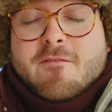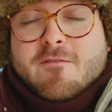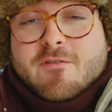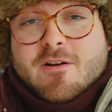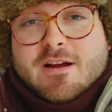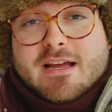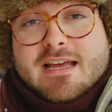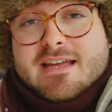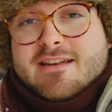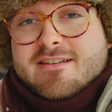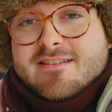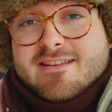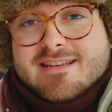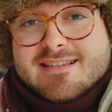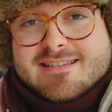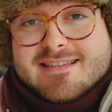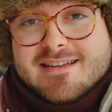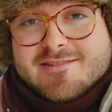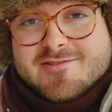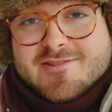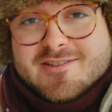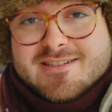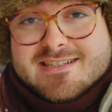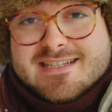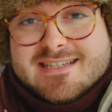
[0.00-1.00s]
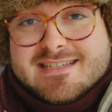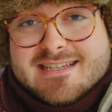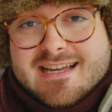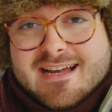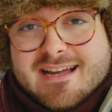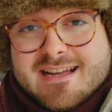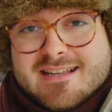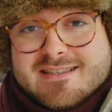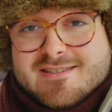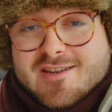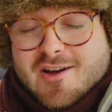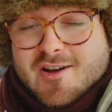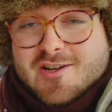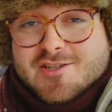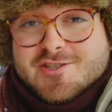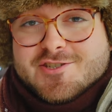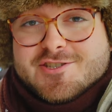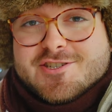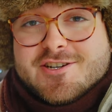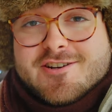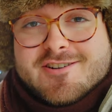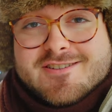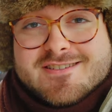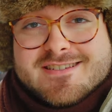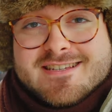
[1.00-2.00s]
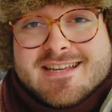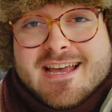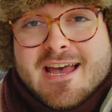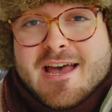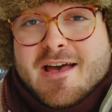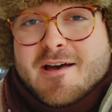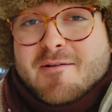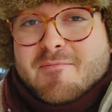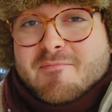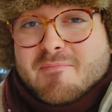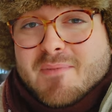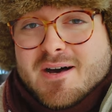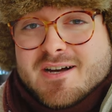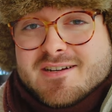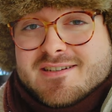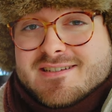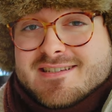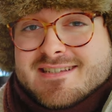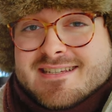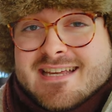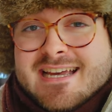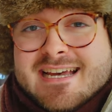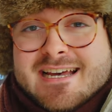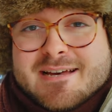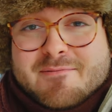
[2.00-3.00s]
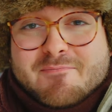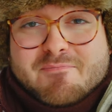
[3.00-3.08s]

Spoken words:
for Italy-centric designs on shirts, mugs,